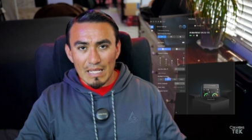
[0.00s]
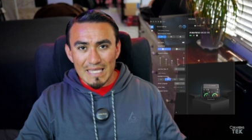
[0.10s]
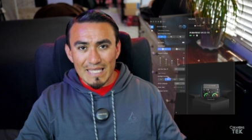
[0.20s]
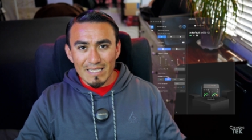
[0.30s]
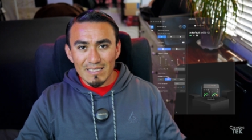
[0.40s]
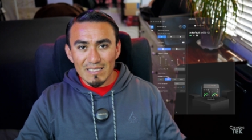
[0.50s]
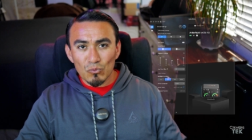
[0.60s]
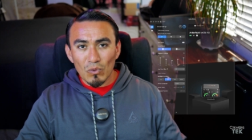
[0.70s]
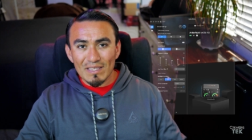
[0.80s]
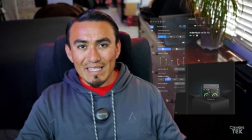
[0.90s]
This is
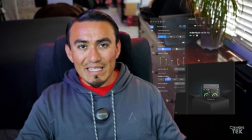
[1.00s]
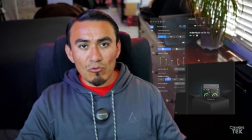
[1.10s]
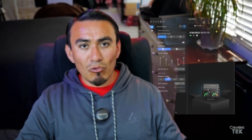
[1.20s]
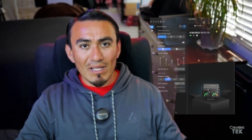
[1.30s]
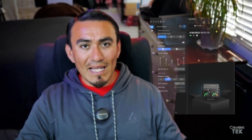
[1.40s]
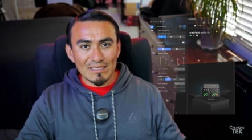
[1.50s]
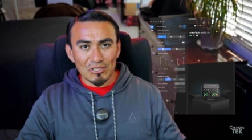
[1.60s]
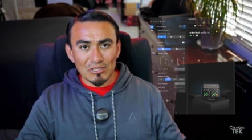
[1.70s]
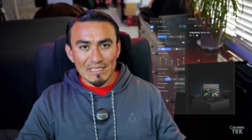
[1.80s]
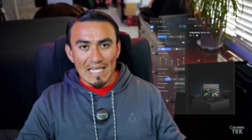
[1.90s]
what the equalizer
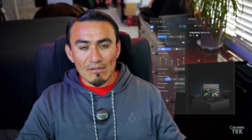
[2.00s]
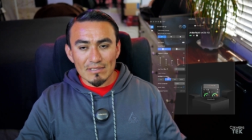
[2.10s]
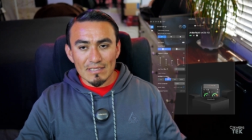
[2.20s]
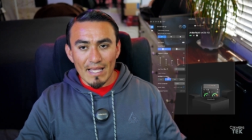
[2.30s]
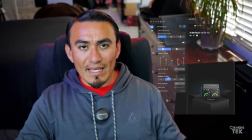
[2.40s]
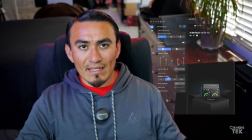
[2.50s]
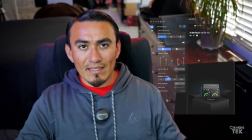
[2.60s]
sounds like